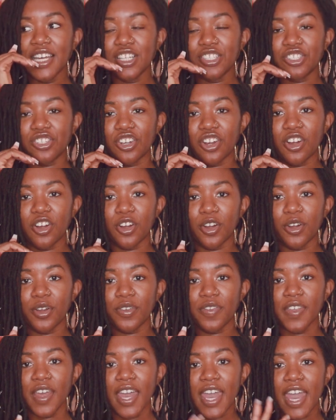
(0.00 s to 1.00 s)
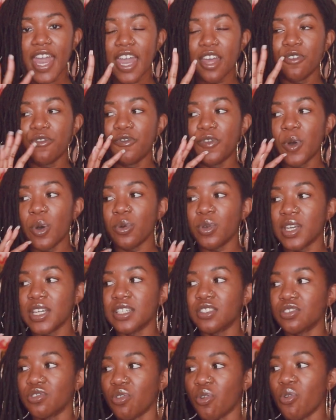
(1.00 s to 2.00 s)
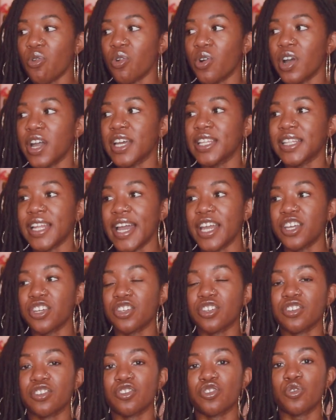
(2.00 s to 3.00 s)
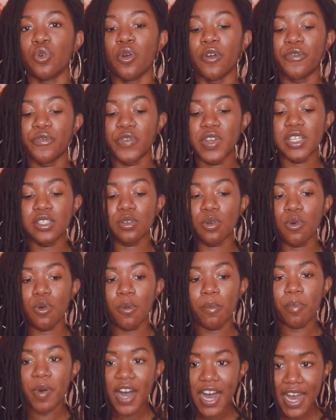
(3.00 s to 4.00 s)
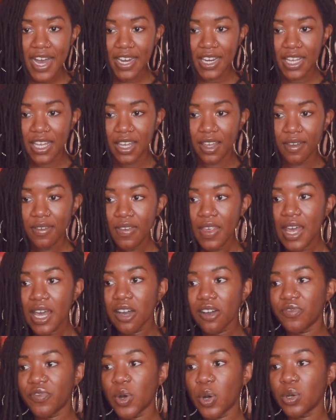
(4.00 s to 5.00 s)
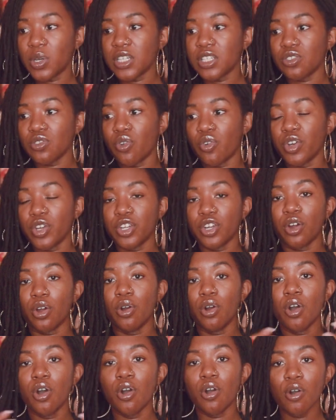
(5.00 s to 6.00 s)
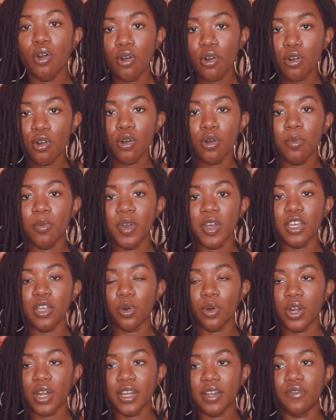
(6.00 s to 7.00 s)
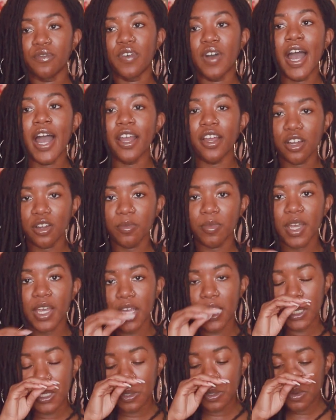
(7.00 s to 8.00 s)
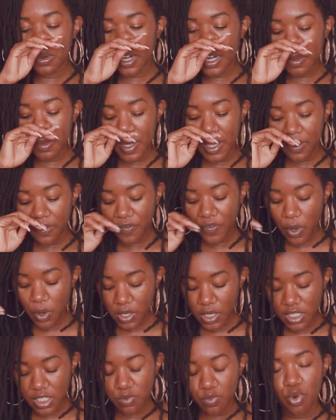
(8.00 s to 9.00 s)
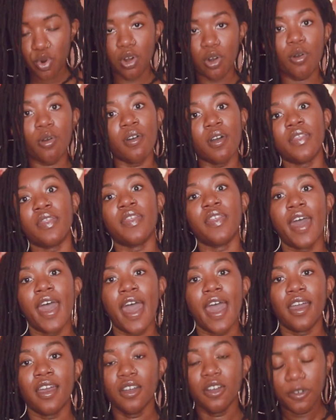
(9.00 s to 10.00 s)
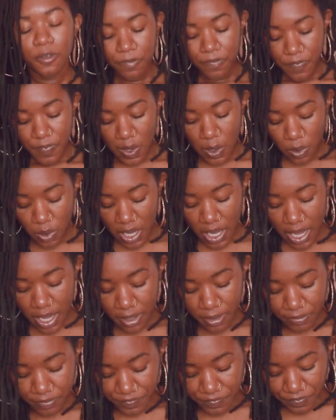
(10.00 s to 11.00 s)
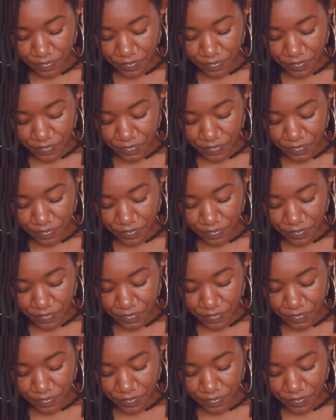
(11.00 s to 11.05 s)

to earth and focus on like your physical body, focus on your home, your environment, you know what I mean? Focus more on that, okay?